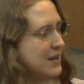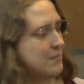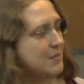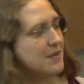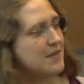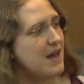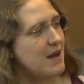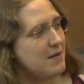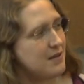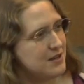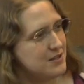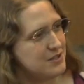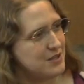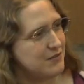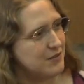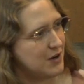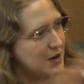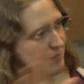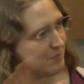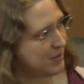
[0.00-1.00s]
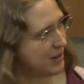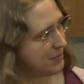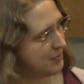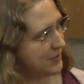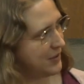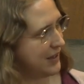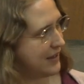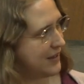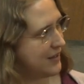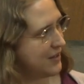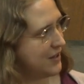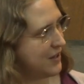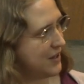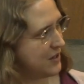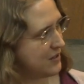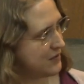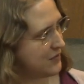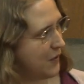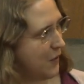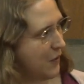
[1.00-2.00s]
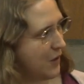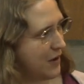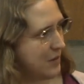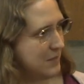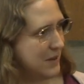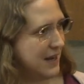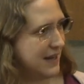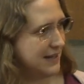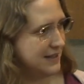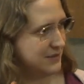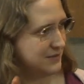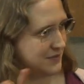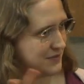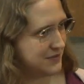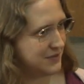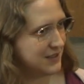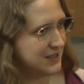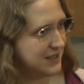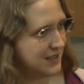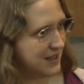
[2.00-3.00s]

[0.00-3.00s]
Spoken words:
But that is a very public form of